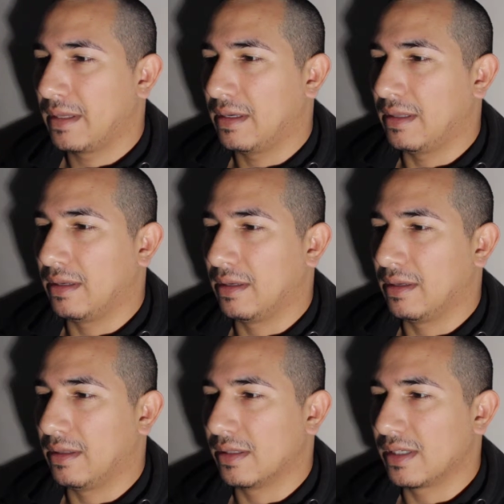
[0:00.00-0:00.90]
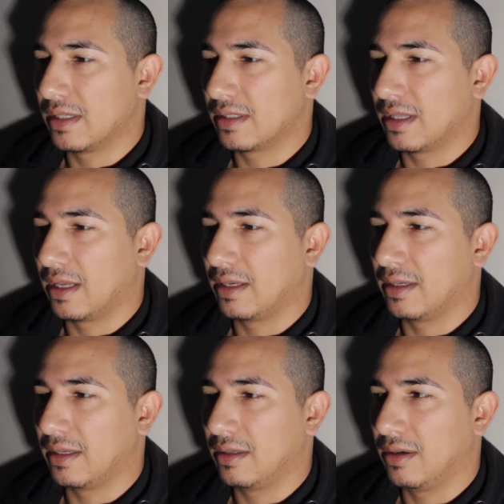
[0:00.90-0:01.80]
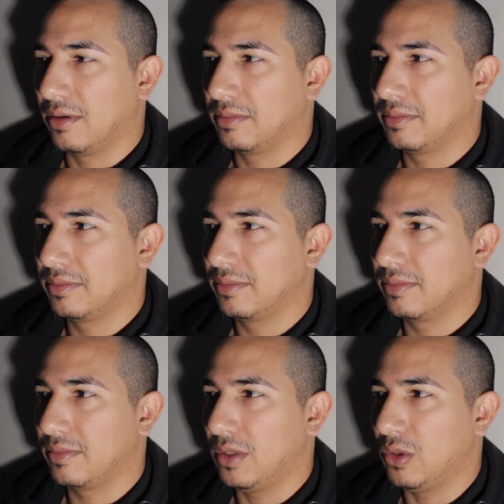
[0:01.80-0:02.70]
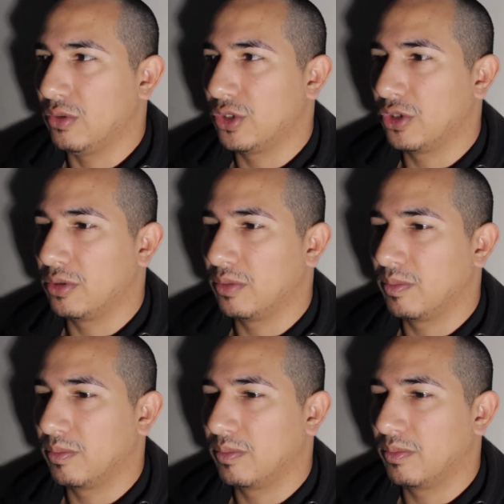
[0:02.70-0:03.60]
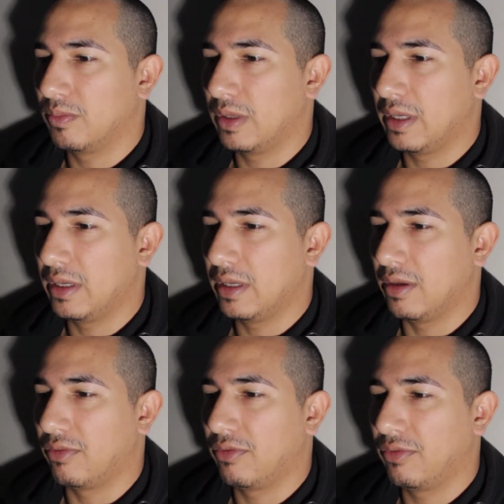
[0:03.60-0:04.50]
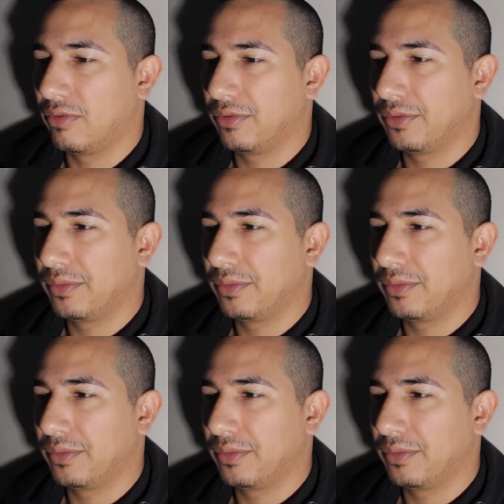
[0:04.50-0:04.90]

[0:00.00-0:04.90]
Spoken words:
in the sense that you should, if